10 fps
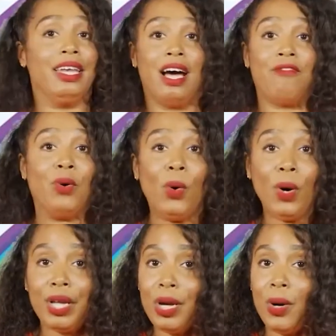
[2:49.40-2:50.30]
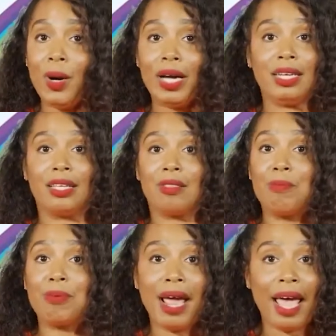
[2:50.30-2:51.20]
enough oil,
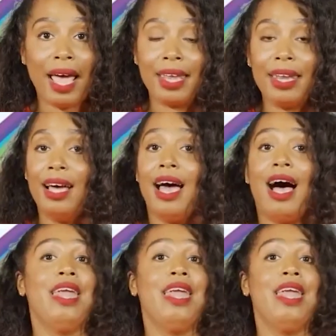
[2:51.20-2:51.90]
enough bread,